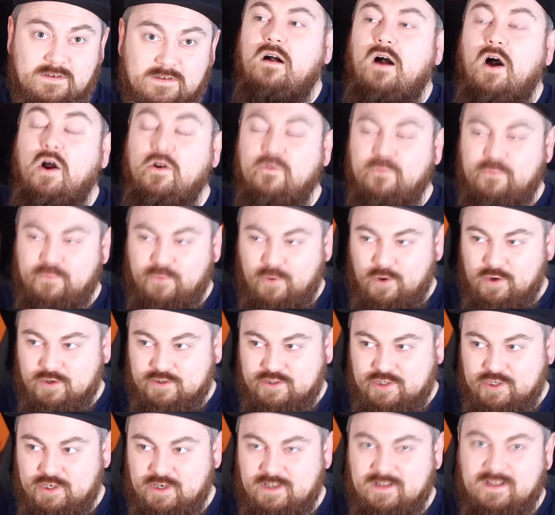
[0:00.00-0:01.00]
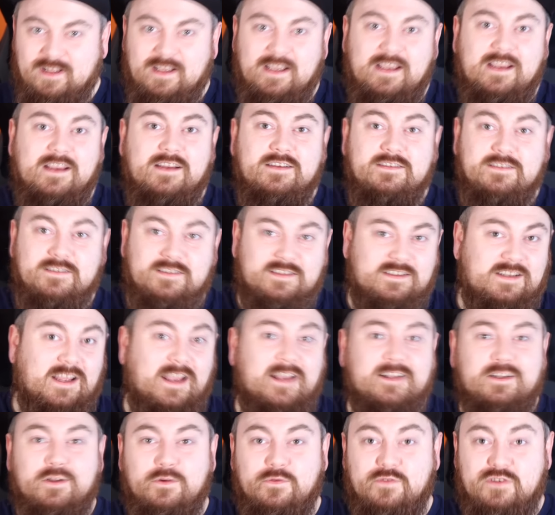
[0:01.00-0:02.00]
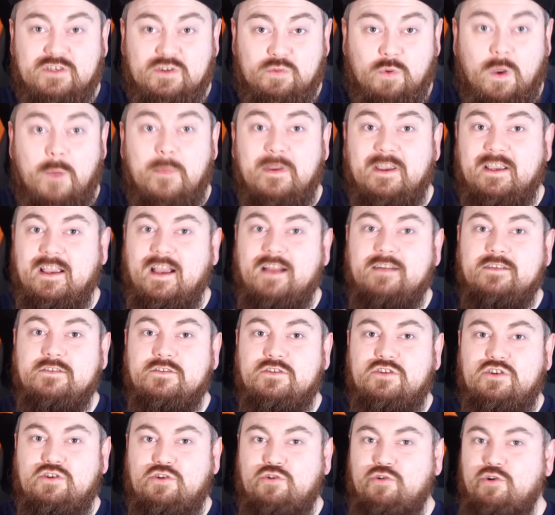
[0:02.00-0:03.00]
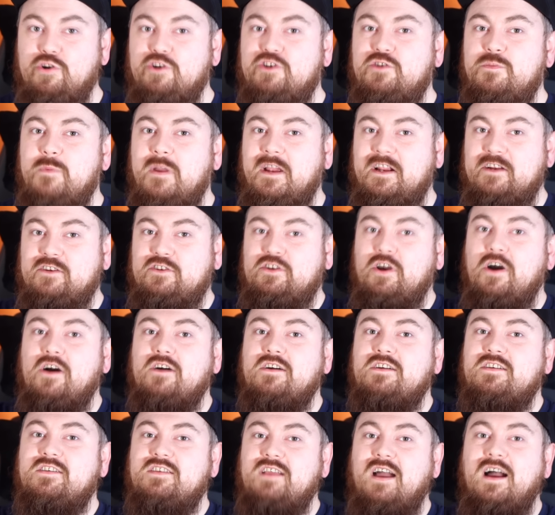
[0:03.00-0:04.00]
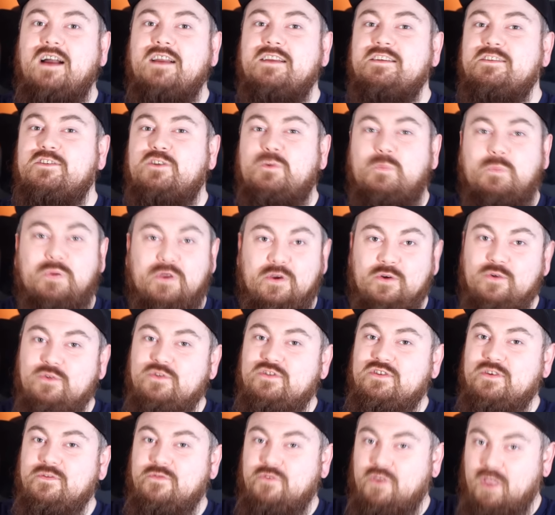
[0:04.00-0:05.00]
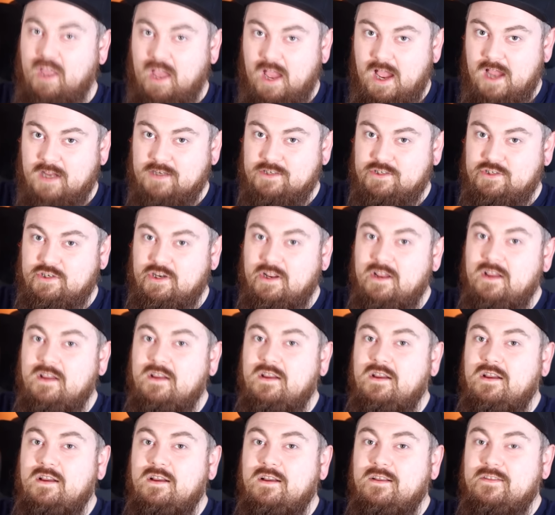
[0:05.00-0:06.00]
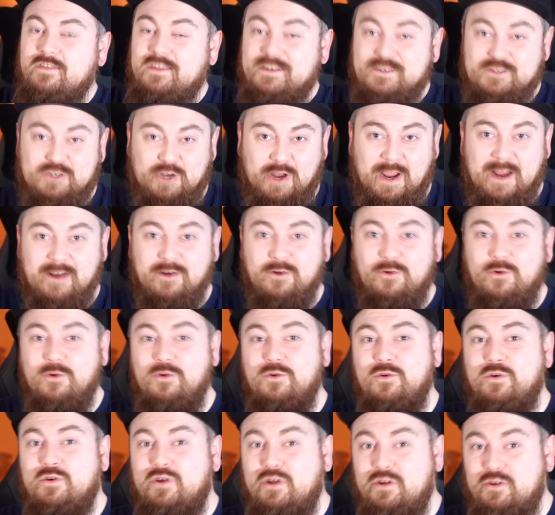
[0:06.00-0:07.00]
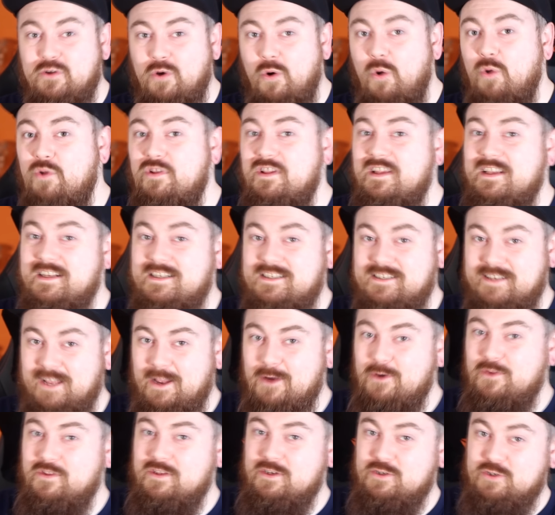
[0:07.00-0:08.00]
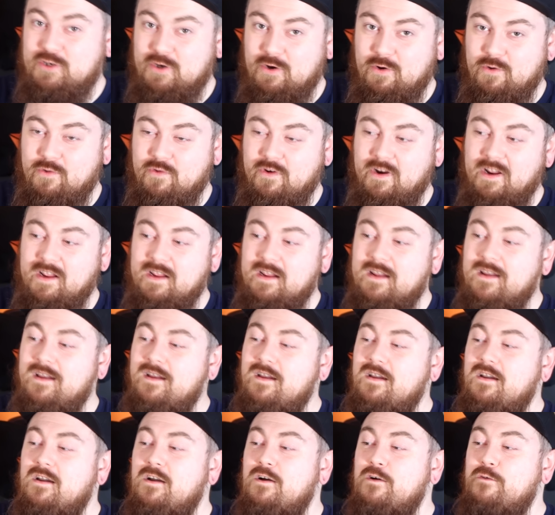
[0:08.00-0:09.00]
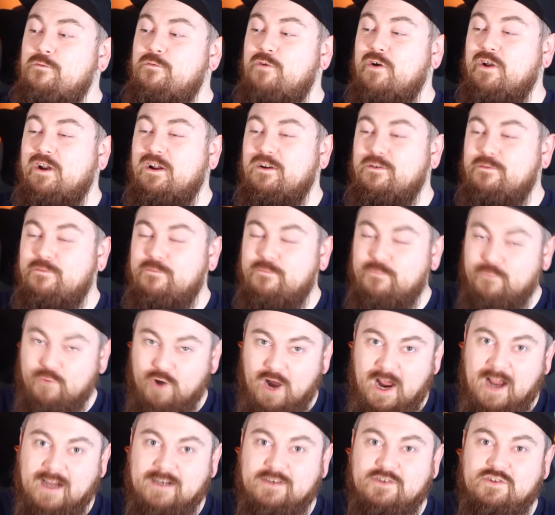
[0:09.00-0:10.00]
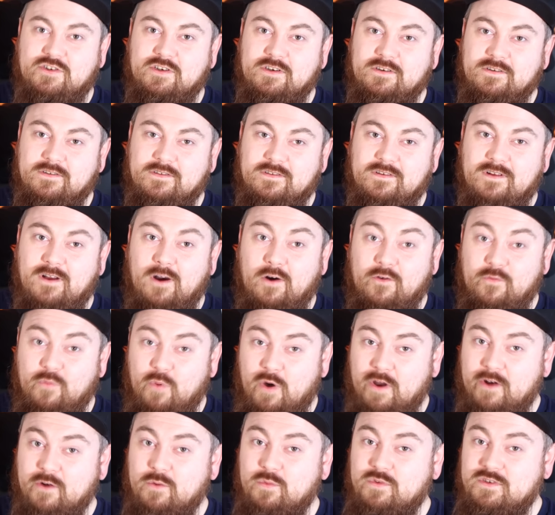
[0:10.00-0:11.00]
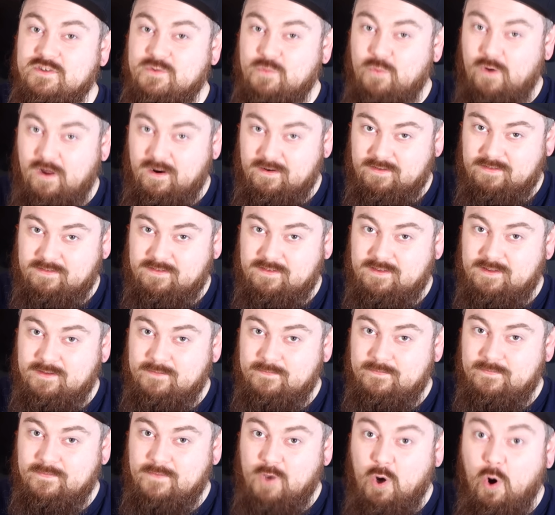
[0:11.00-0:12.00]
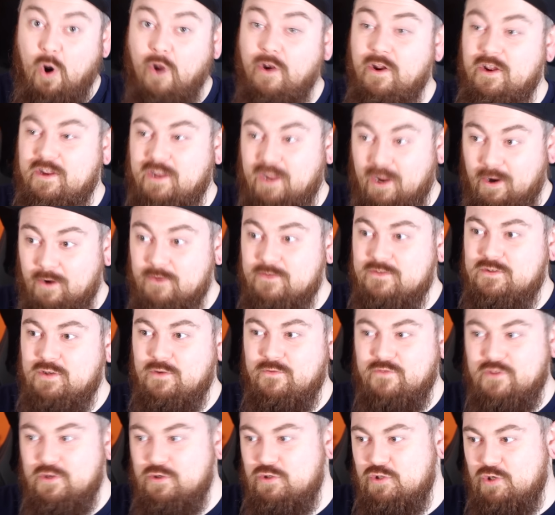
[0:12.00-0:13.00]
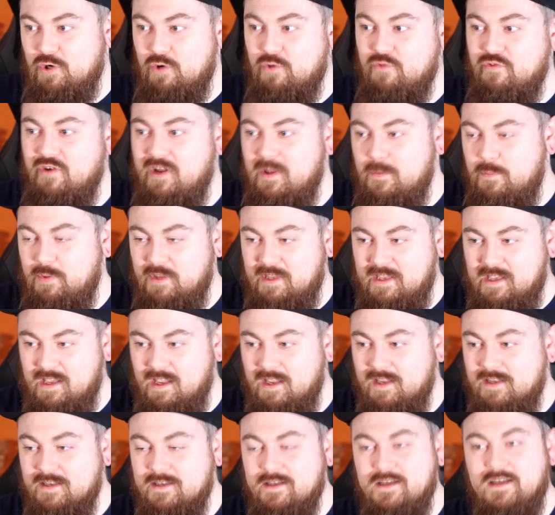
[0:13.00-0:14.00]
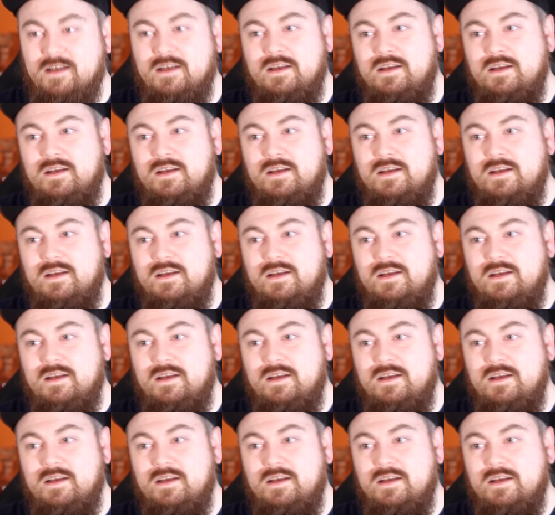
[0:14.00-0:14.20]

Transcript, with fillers: Unfortunately, instead of swimming in Scrooge McDuck sized pools of cash, the General could only sell the jewellery for a fraction of what it was worth, on account of the jewellery being,